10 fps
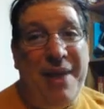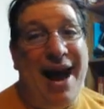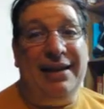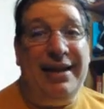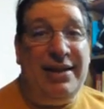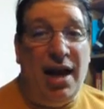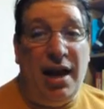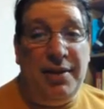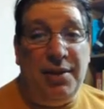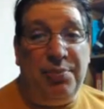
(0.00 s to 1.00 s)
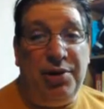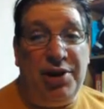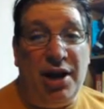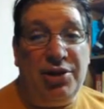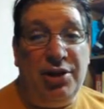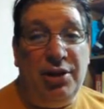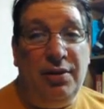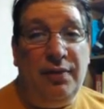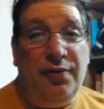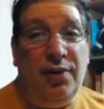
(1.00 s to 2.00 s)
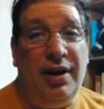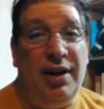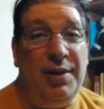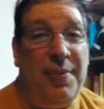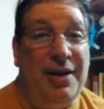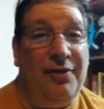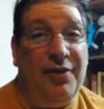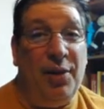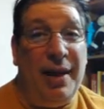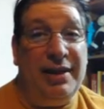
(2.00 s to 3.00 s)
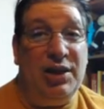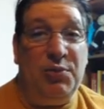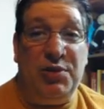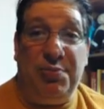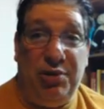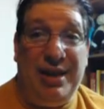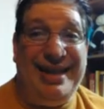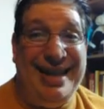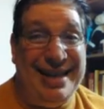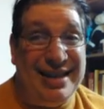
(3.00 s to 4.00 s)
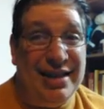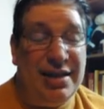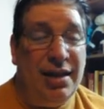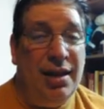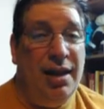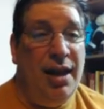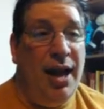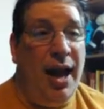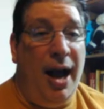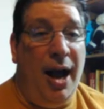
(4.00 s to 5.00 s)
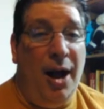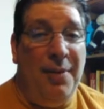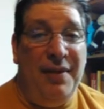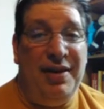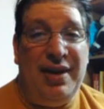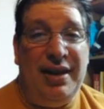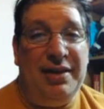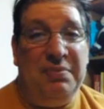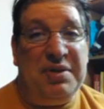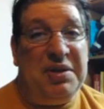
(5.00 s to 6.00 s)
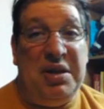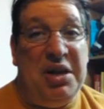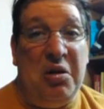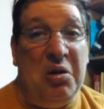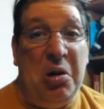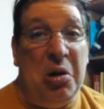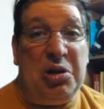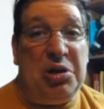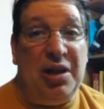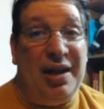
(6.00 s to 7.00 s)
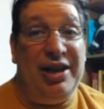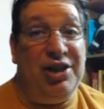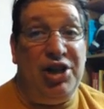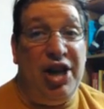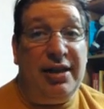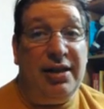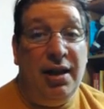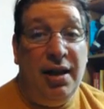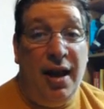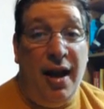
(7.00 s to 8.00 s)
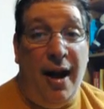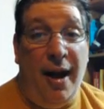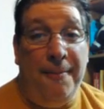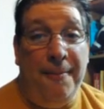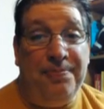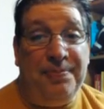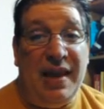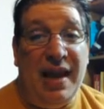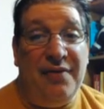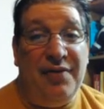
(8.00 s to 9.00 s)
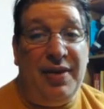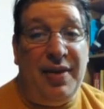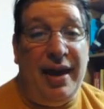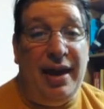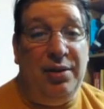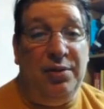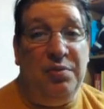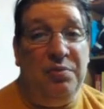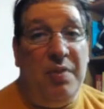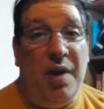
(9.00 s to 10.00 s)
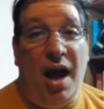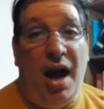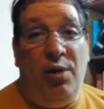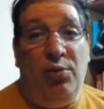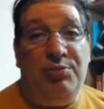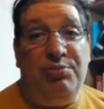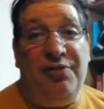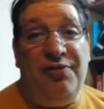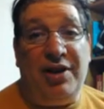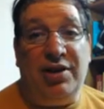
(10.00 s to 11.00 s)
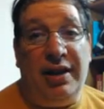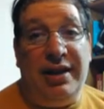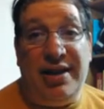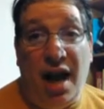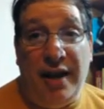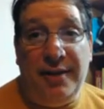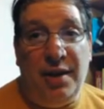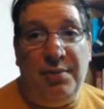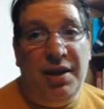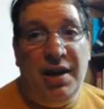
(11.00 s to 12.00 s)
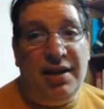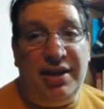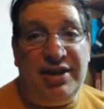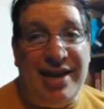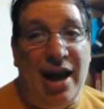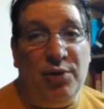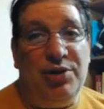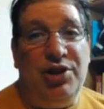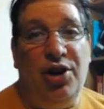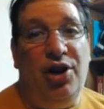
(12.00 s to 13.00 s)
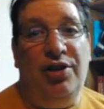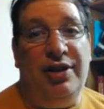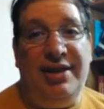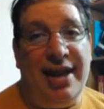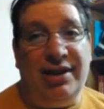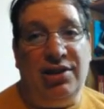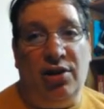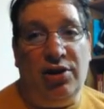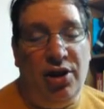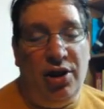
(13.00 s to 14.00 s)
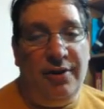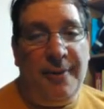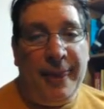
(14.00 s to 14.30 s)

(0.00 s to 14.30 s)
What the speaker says: badly done. The production for an independent film like this was pretty decent. Everything, looked legit. Everything was professionally done. The sound was good. The sets looked good.